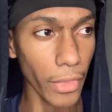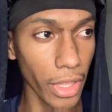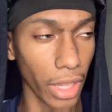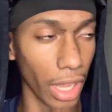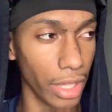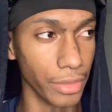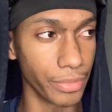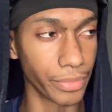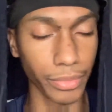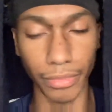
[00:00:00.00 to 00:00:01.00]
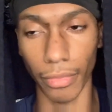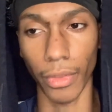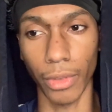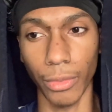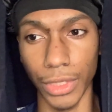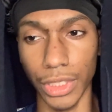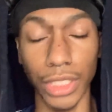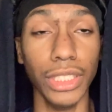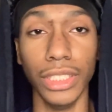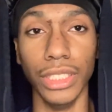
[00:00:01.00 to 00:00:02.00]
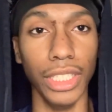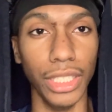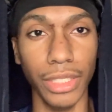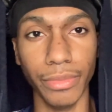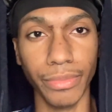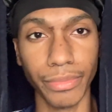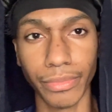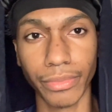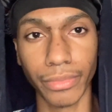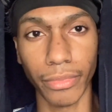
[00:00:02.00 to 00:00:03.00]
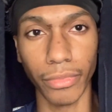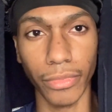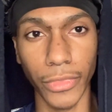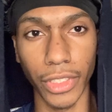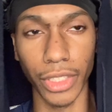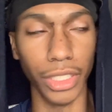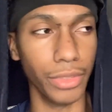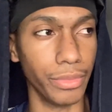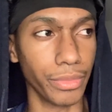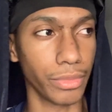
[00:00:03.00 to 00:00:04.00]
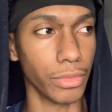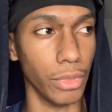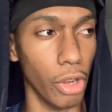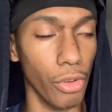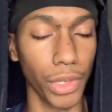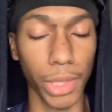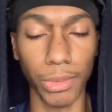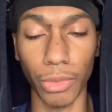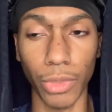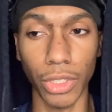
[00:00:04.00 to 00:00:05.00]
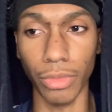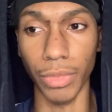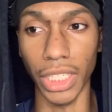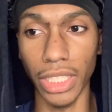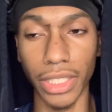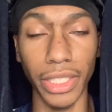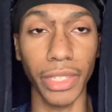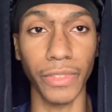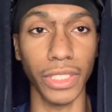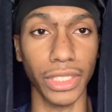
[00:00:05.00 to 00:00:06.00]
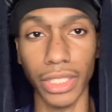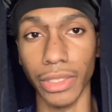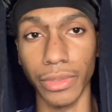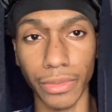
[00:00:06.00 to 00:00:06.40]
Like what Jesus did, you know, overcoming the world, beating death itself.